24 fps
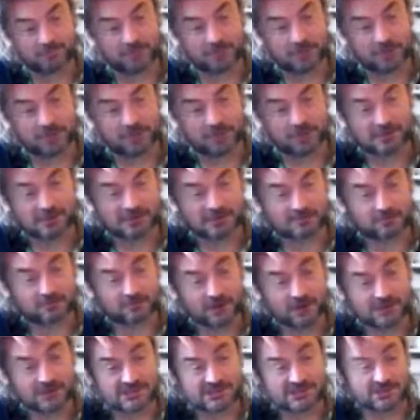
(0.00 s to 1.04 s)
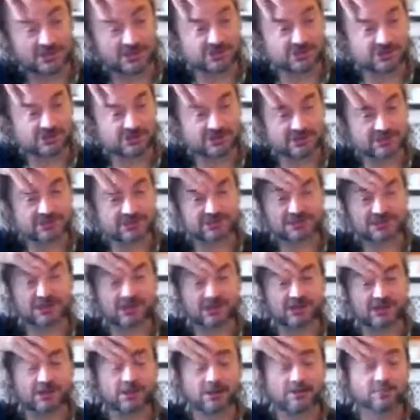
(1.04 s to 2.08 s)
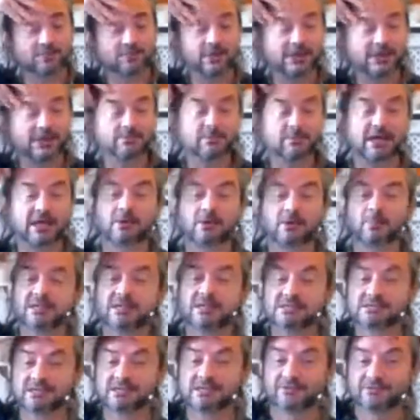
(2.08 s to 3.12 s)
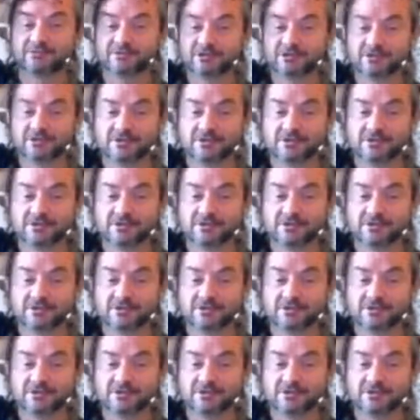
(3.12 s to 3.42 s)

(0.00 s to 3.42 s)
uh, some research that uh, Pete Blackaby discovered.